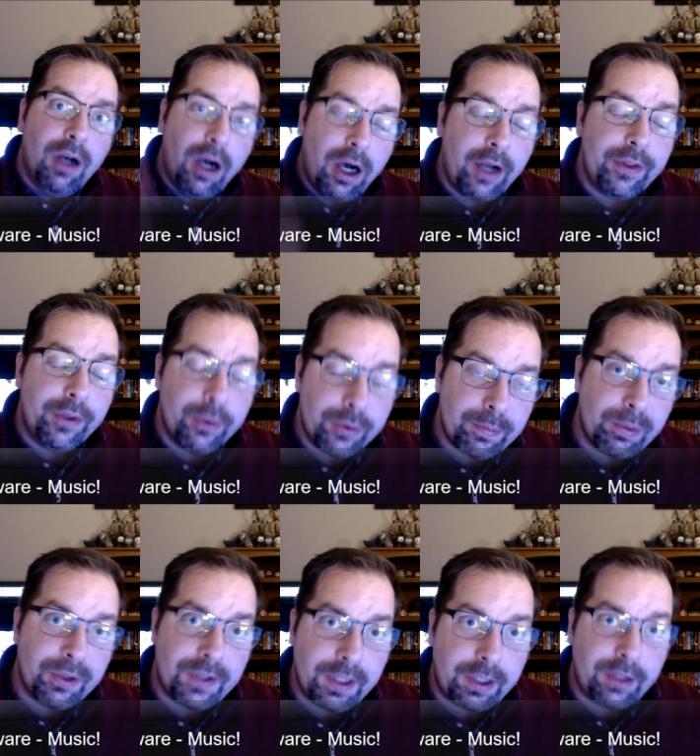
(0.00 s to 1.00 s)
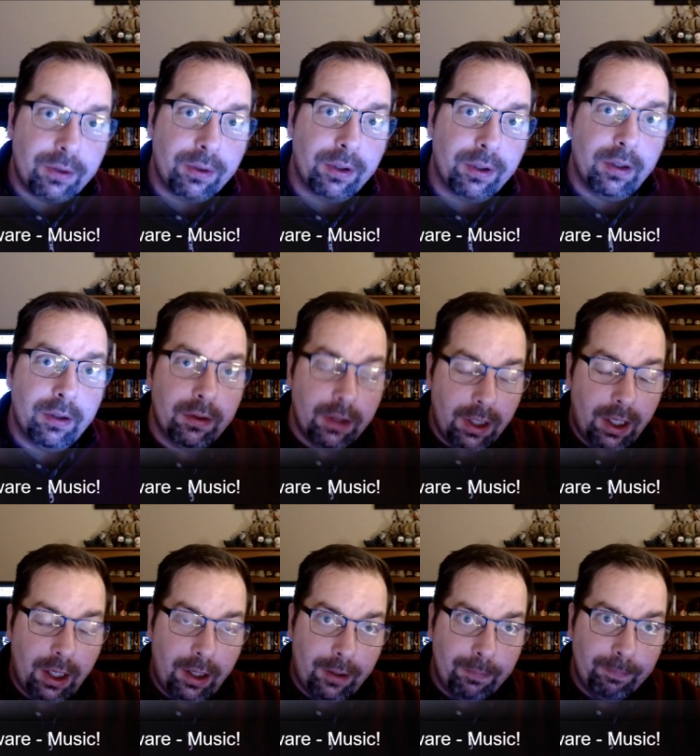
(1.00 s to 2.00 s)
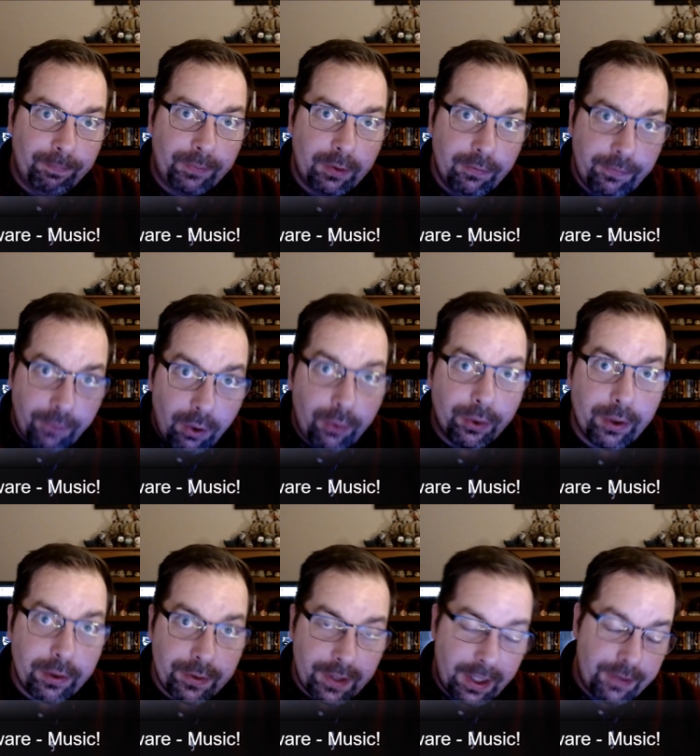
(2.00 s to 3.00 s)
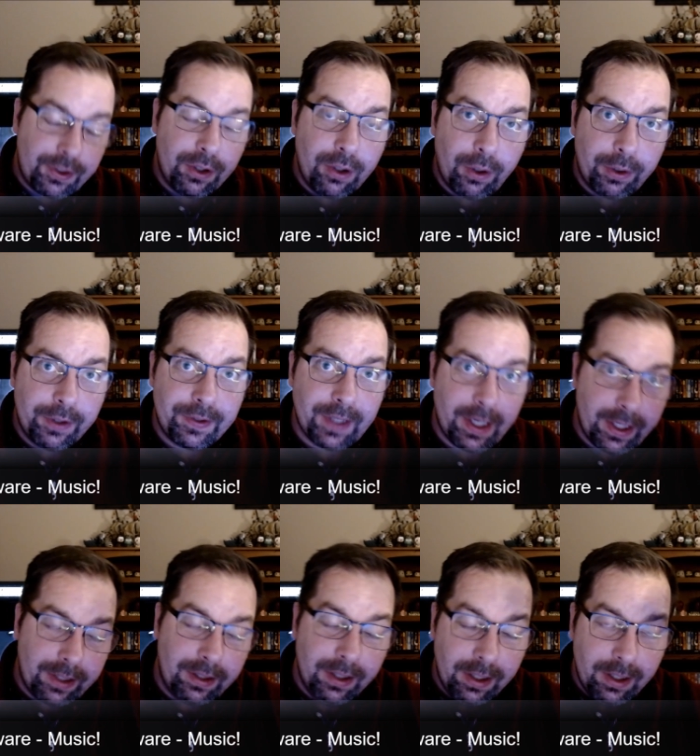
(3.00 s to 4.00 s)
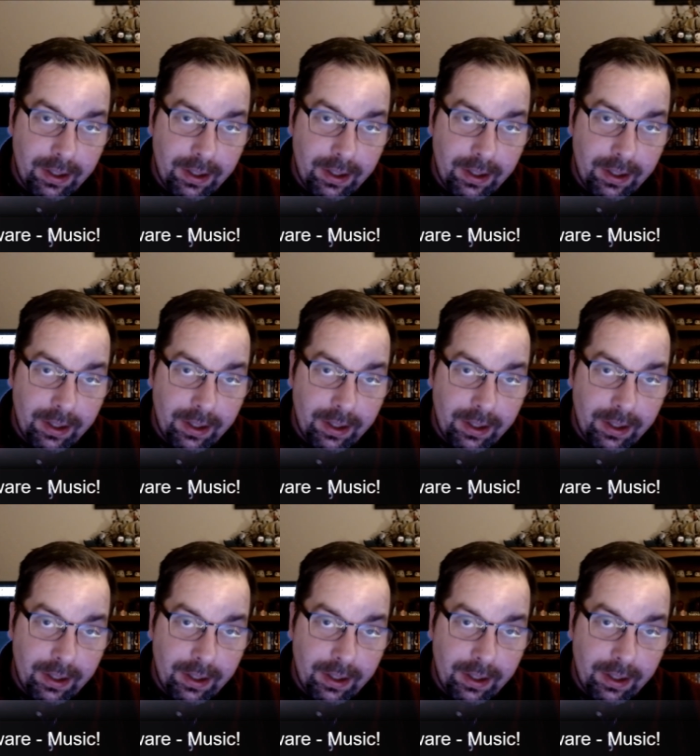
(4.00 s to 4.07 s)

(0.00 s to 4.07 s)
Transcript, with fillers: on those particular um, folders, as you notice, and